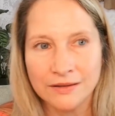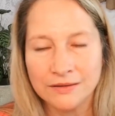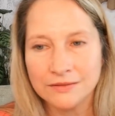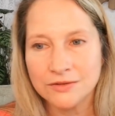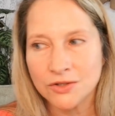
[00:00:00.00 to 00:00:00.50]

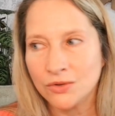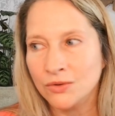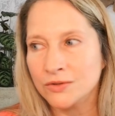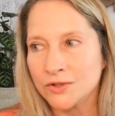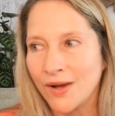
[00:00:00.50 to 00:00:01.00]

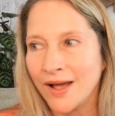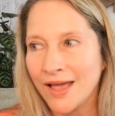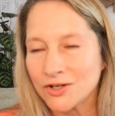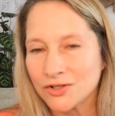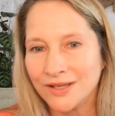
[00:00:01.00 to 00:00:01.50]
so I
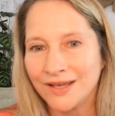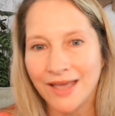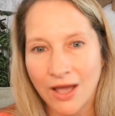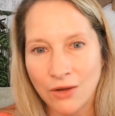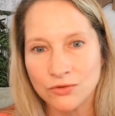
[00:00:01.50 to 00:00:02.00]
actually
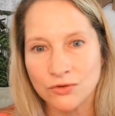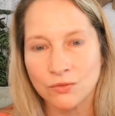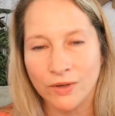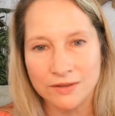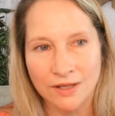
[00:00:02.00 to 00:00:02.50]
encountered
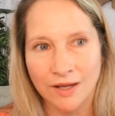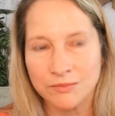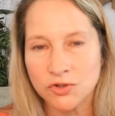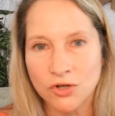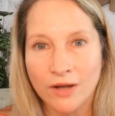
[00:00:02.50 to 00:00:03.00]
one time,
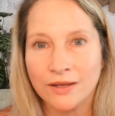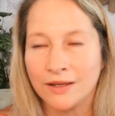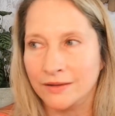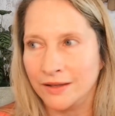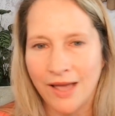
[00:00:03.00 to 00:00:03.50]

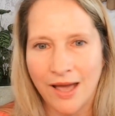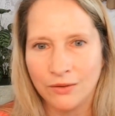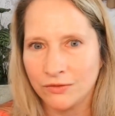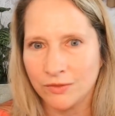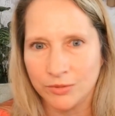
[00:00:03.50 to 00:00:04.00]
shockingly,
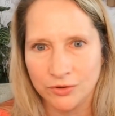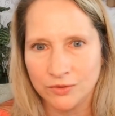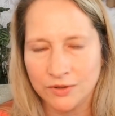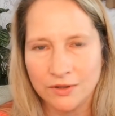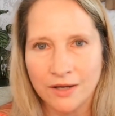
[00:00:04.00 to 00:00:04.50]
out of the blue,
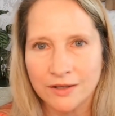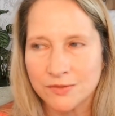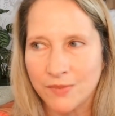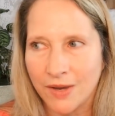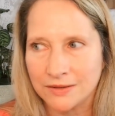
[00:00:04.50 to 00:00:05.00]
did not
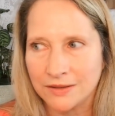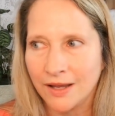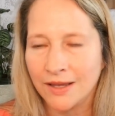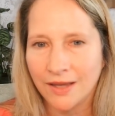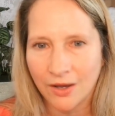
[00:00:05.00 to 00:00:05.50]
expect it.
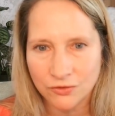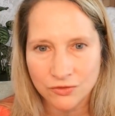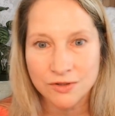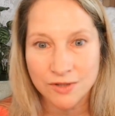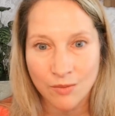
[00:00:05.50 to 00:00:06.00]
I
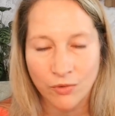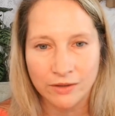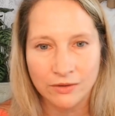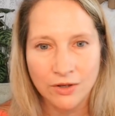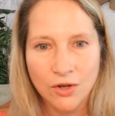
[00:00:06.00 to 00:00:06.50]
encountered
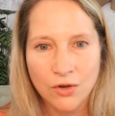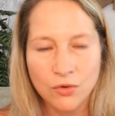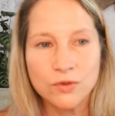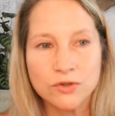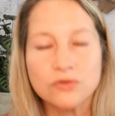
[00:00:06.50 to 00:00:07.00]
someone
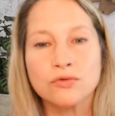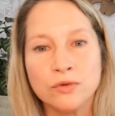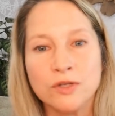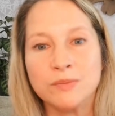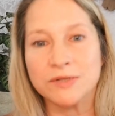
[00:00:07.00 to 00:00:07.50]
who was
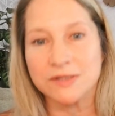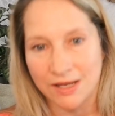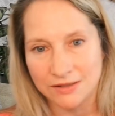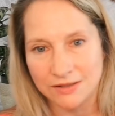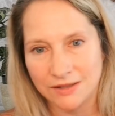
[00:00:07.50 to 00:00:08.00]
truly
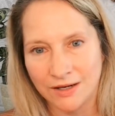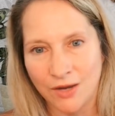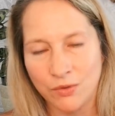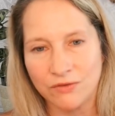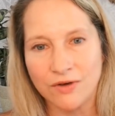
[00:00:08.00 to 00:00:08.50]
possessed, and I
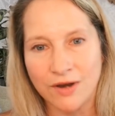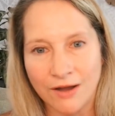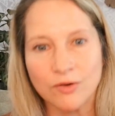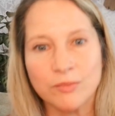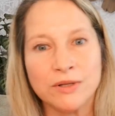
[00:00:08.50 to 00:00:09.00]
would have
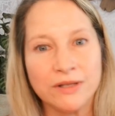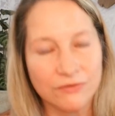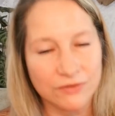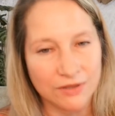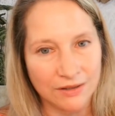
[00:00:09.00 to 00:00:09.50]
never
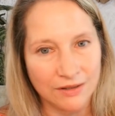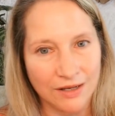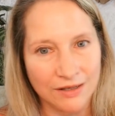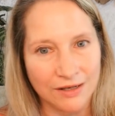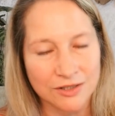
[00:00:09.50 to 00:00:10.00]
believed it
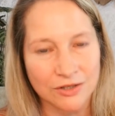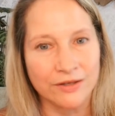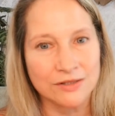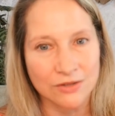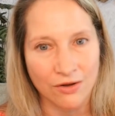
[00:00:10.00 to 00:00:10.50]
until
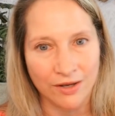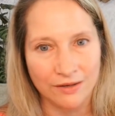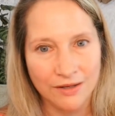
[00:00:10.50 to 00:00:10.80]
I saw it.